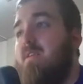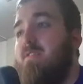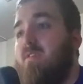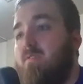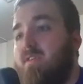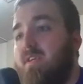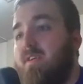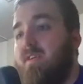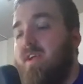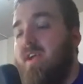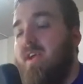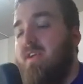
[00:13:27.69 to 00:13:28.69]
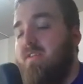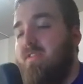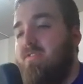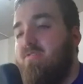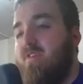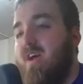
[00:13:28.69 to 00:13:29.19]
Dalton Kincaid in the
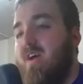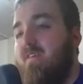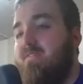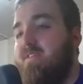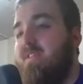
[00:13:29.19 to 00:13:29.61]
draft,